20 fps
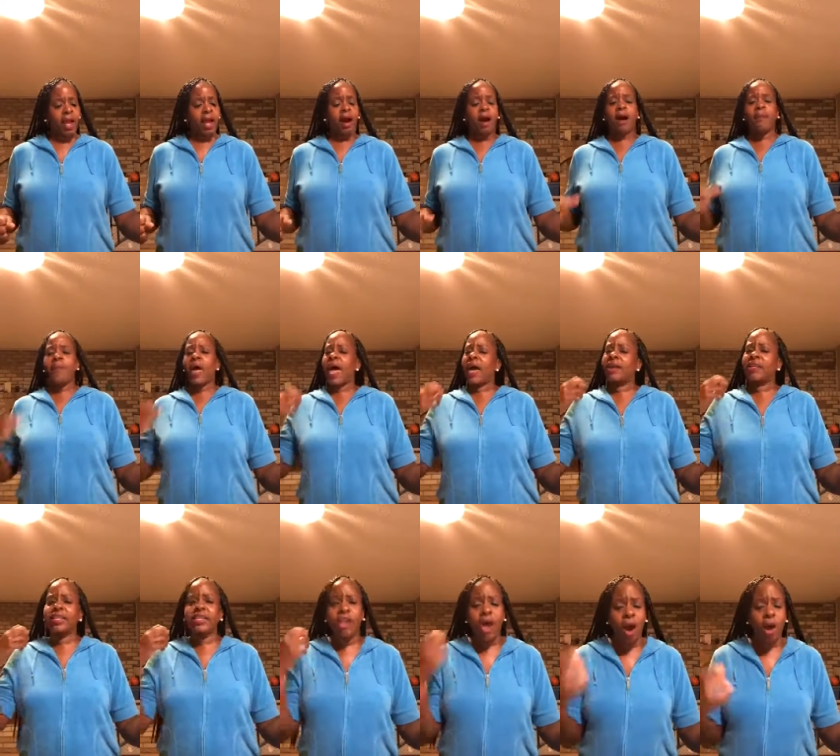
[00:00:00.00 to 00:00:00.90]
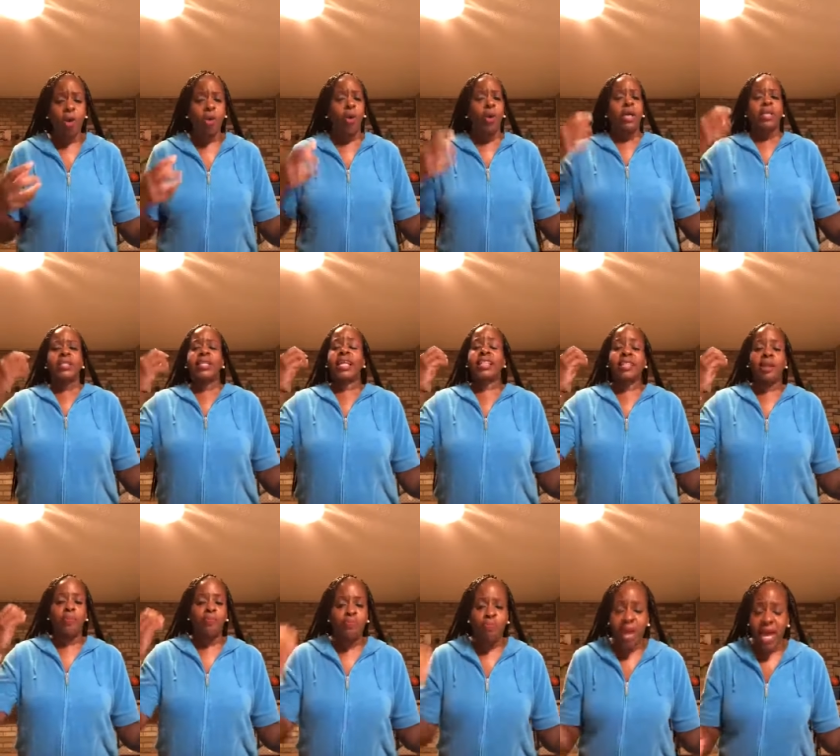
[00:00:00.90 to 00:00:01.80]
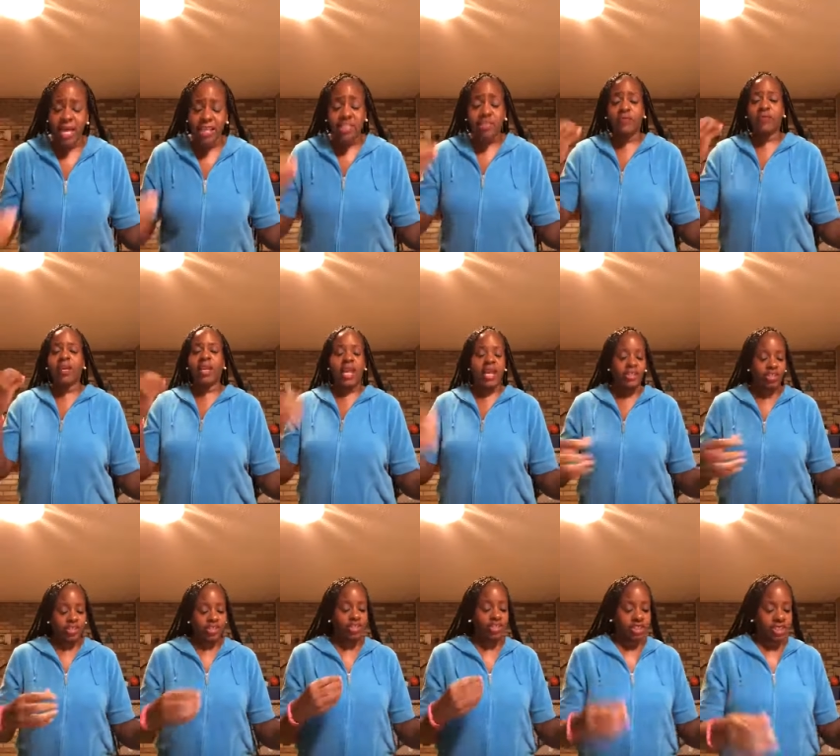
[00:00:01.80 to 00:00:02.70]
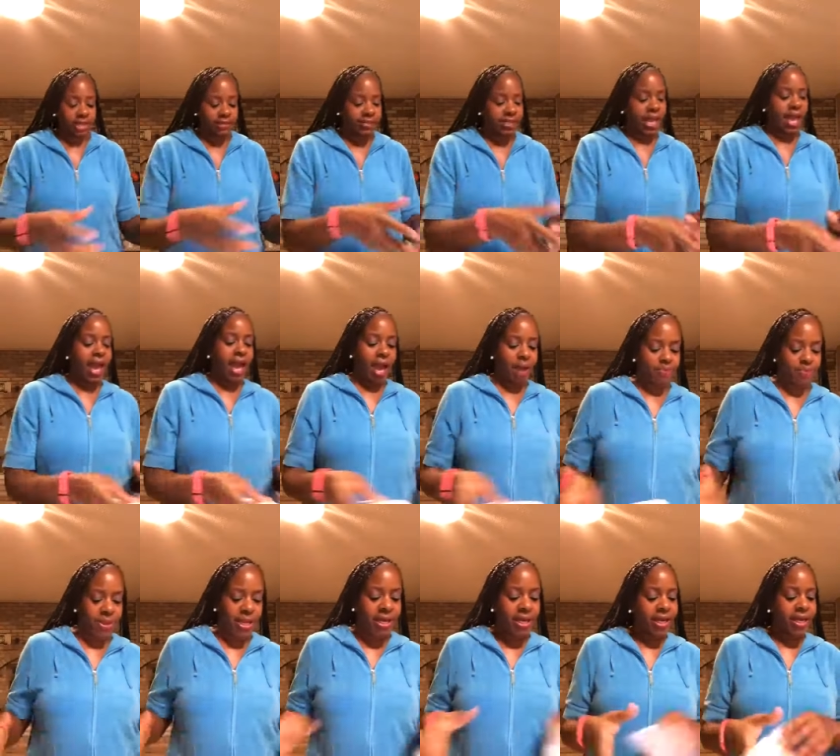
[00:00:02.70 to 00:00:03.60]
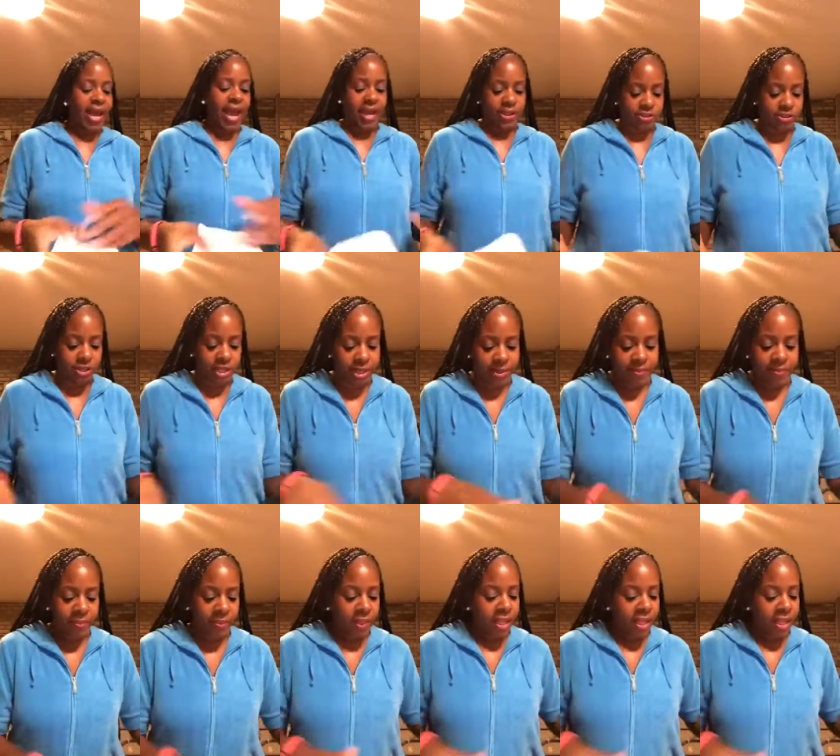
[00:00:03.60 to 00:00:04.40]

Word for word: Um, and know that the best relationships happen naturally.